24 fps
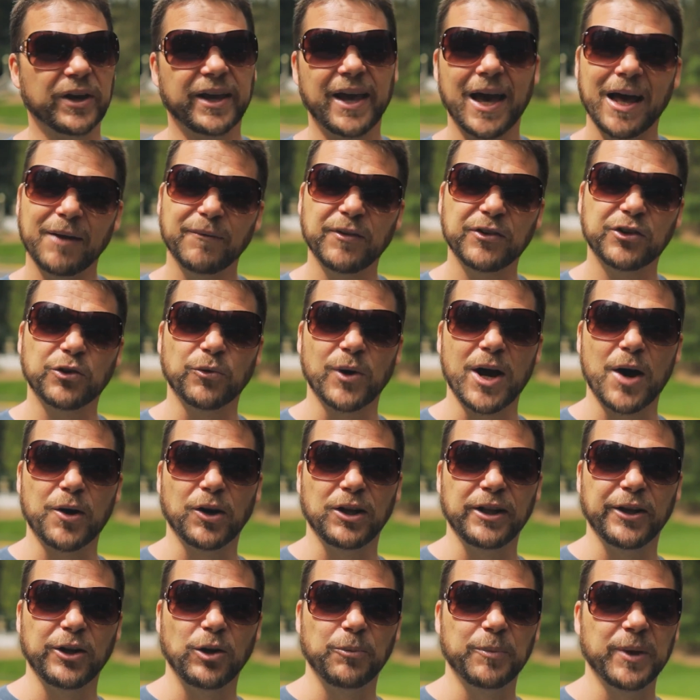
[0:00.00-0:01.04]
the canvas around
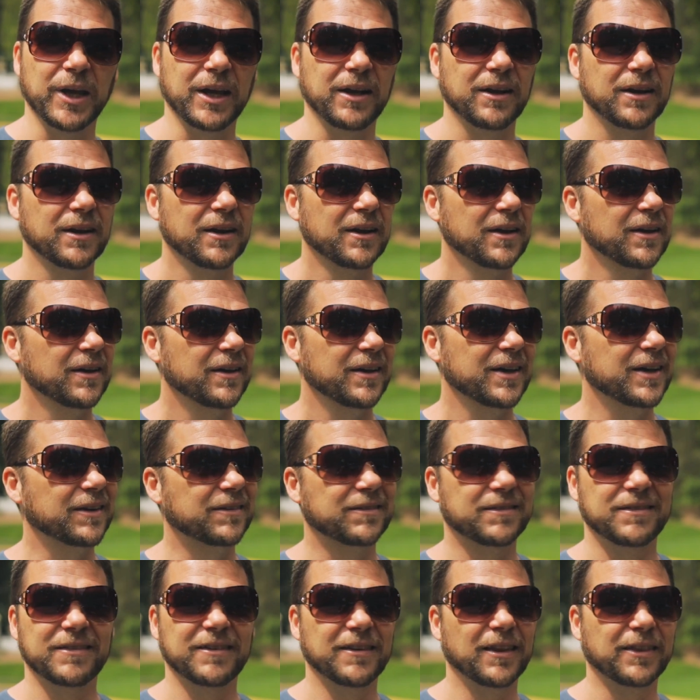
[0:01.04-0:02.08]
a little bit,
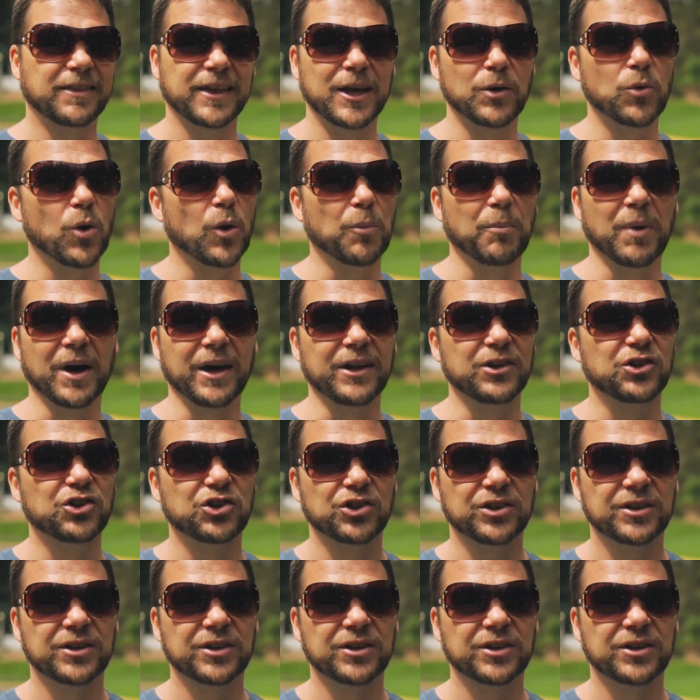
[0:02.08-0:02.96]
the thing won't budge.